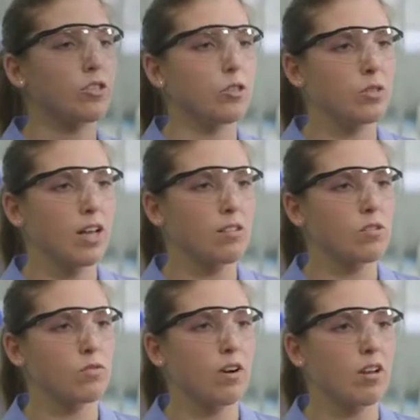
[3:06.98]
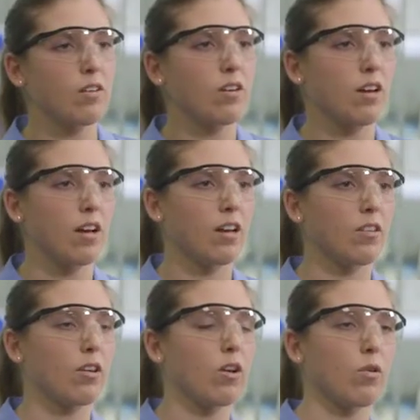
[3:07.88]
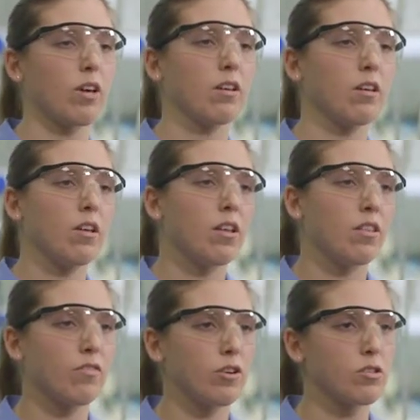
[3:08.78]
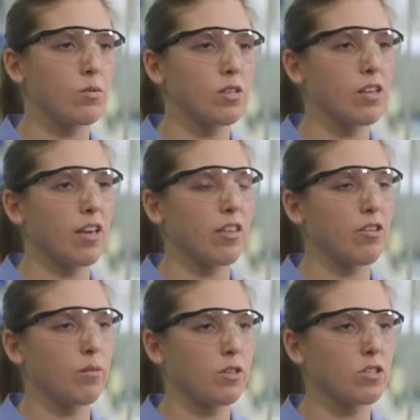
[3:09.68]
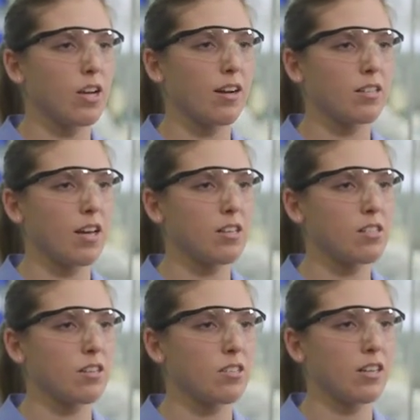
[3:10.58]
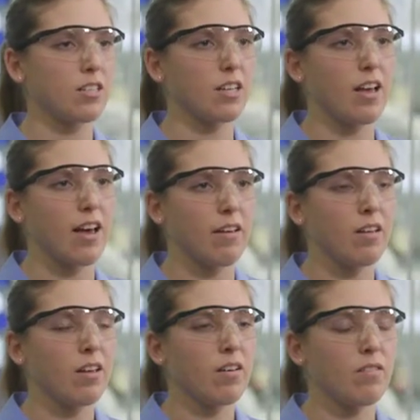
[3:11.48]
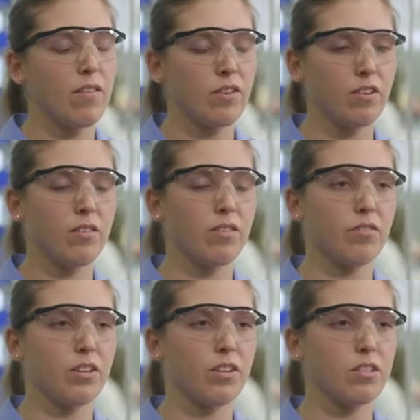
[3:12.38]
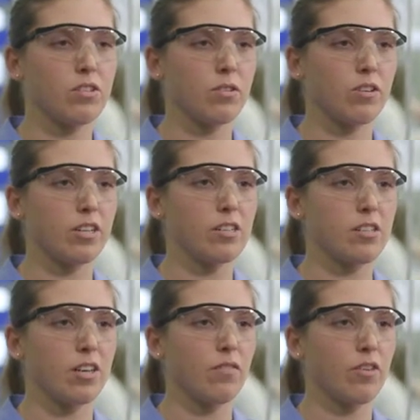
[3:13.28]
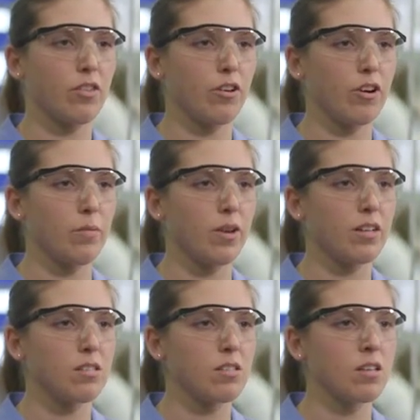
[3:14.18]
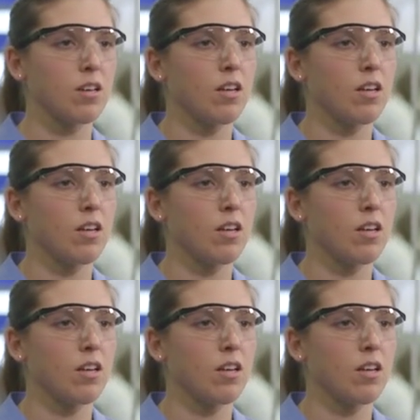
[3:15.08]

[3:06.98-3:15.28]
2 tests run on the coating. The first was a thermal shock test conducted at 550 degrees C for 30 minutes.